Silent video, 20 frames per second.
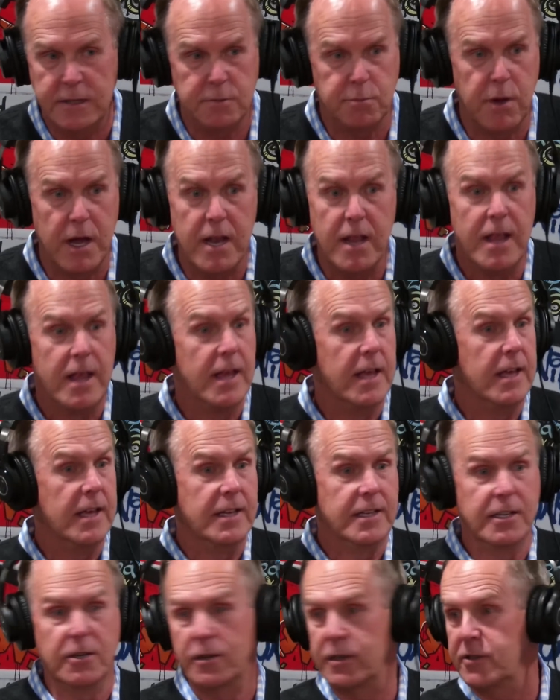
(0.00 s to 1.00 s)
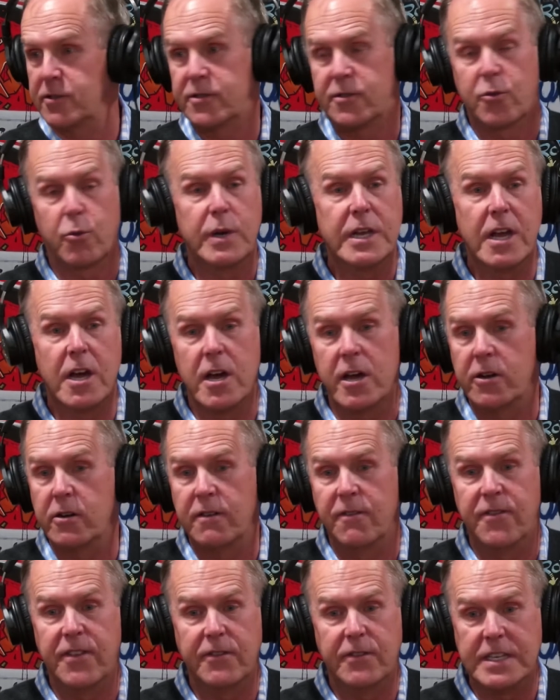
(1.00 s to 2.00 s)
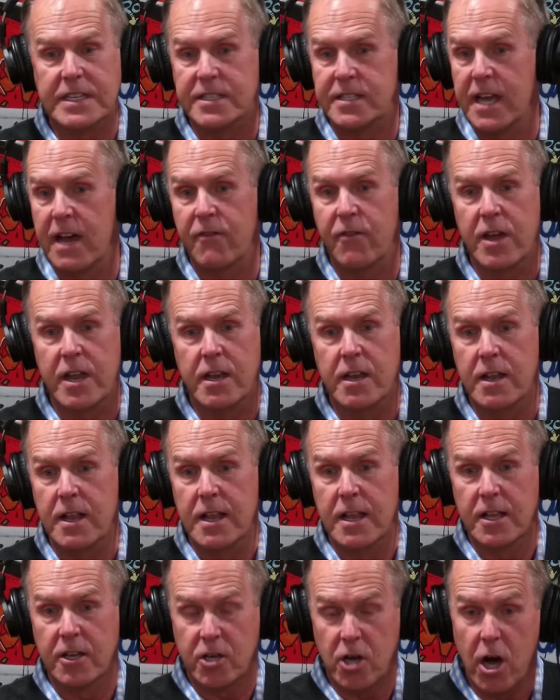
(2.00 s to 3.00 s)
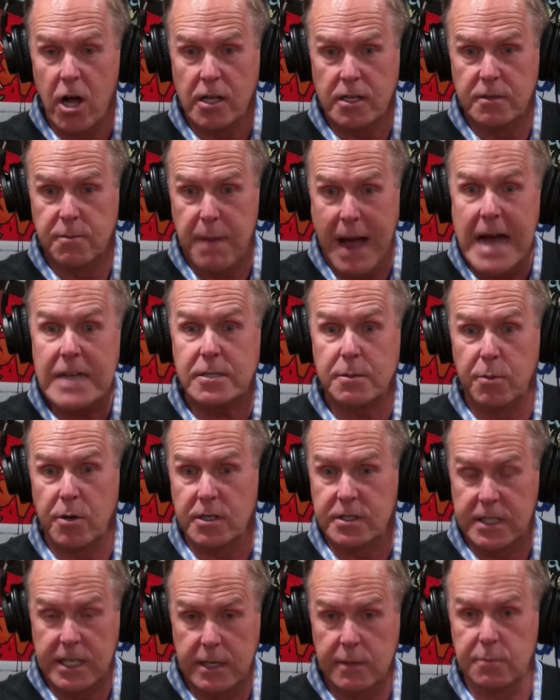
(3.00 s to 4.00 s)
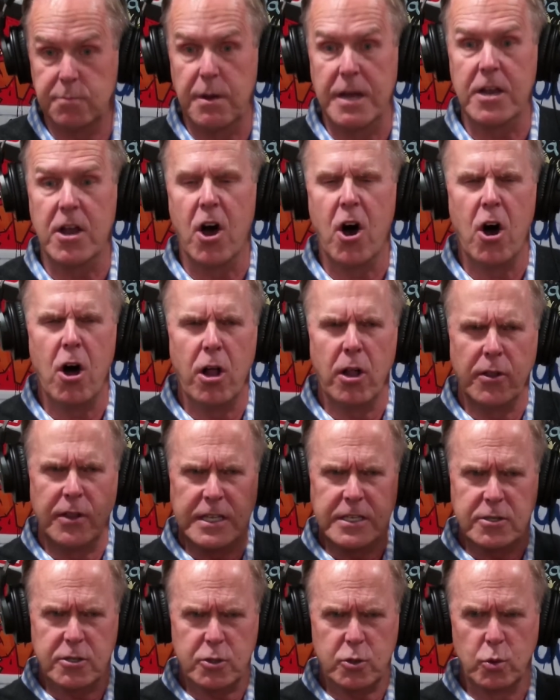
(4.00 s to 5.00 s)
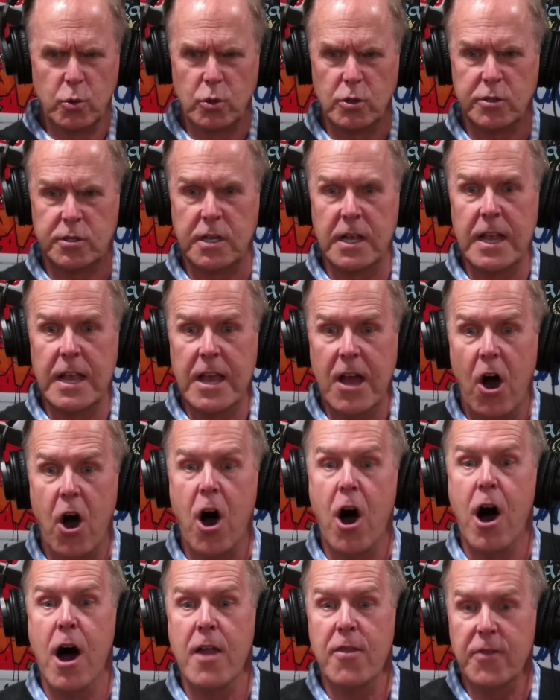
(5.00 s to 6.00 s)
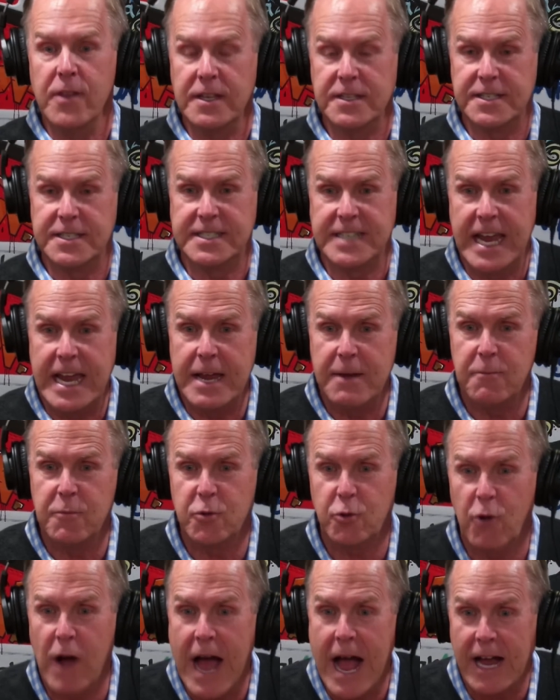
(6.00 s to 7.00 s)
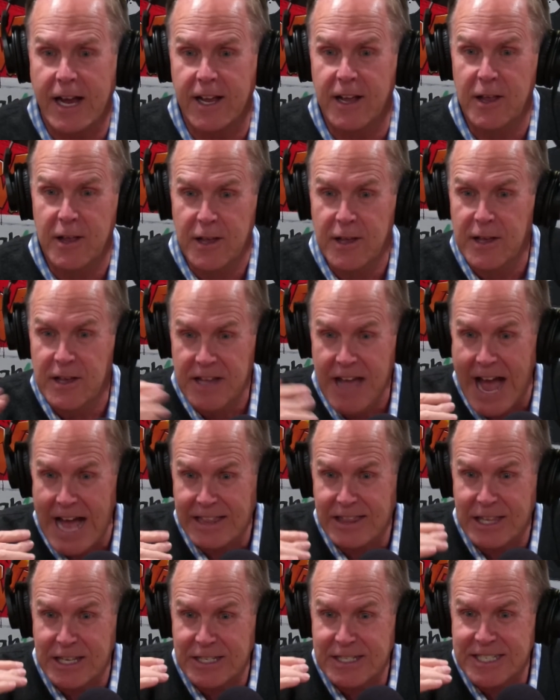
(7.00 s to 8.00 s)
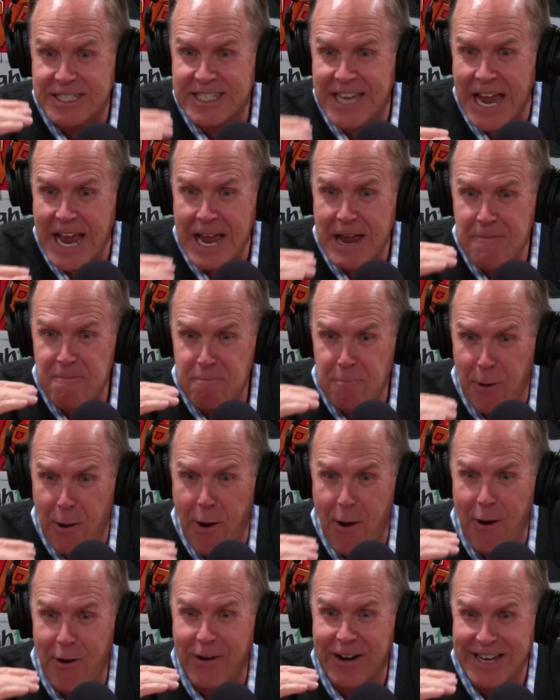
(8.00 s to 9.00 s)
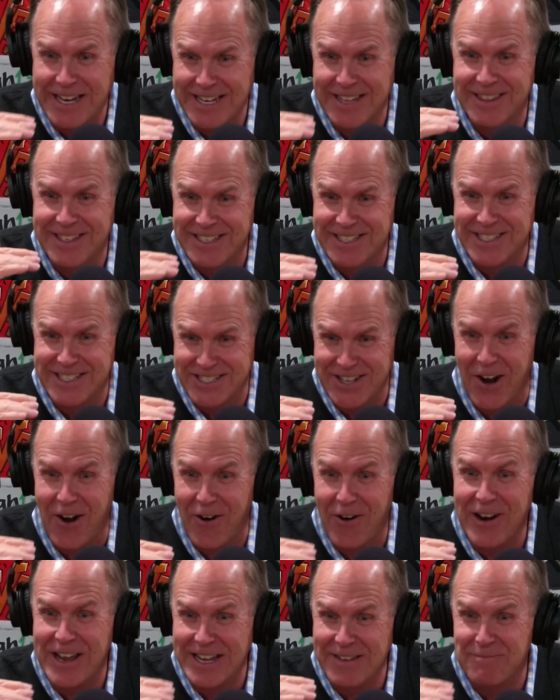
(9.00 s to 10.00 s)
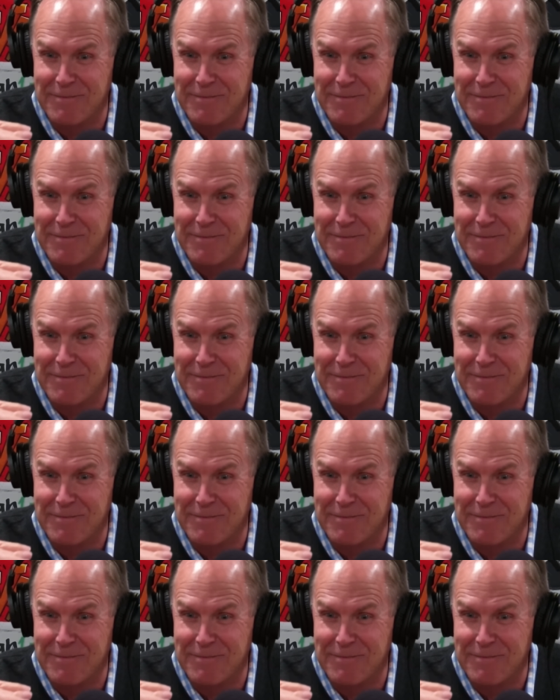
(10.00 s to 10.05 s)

But, there's 357 college basketball teams. But all these schools on the same track at the same part in the starting